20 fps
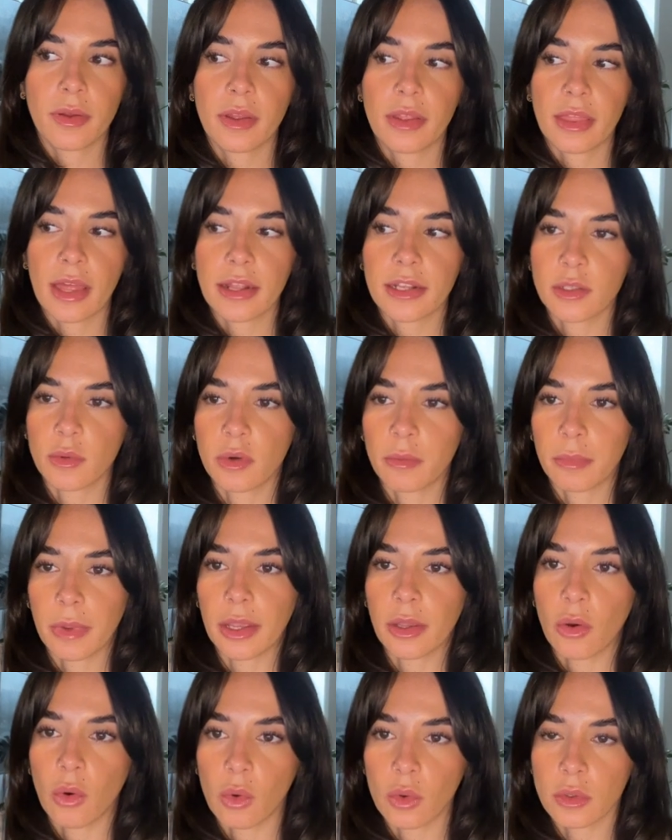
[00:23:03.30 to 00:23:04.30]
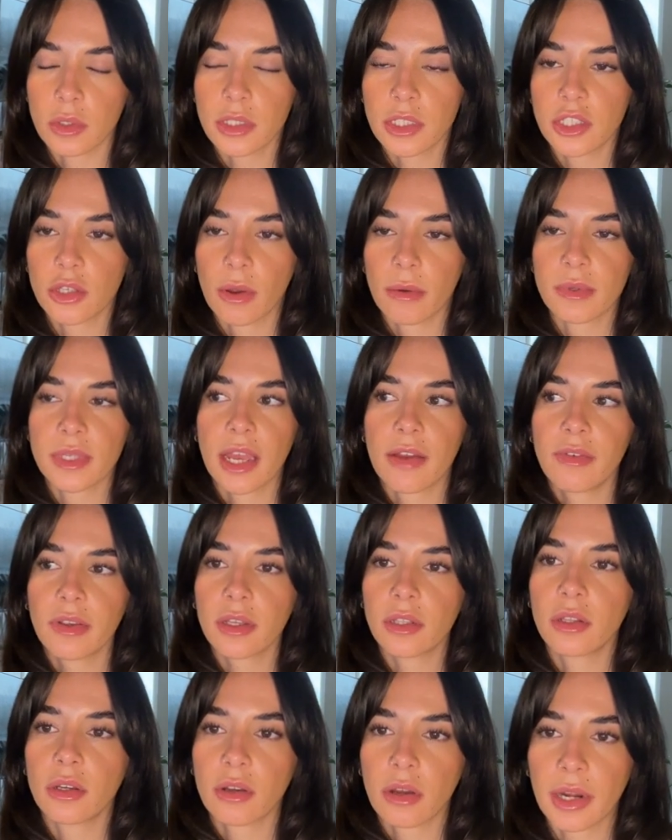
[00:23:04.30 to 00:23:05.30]
That is one of my goals. So I was having
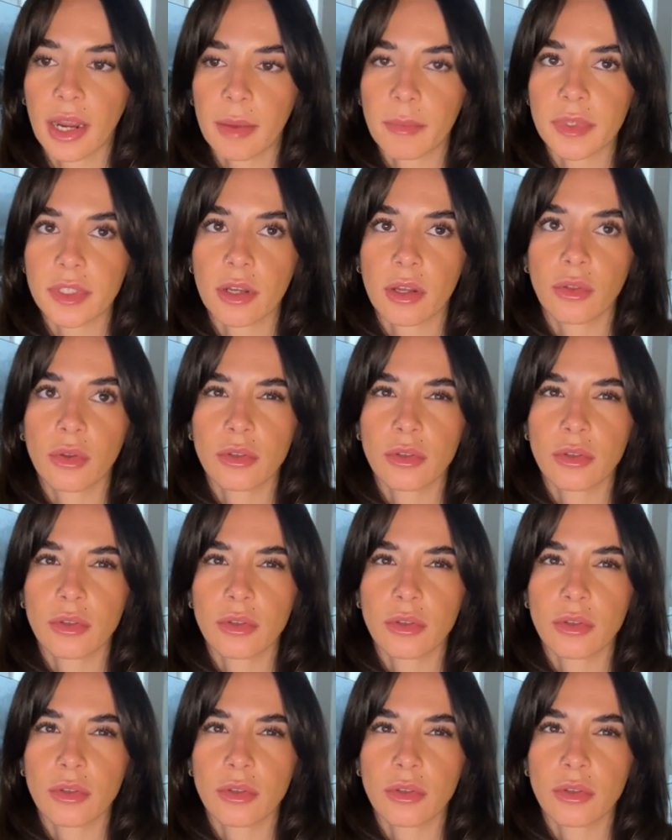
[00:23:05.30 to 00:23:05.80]
a look on Amazon.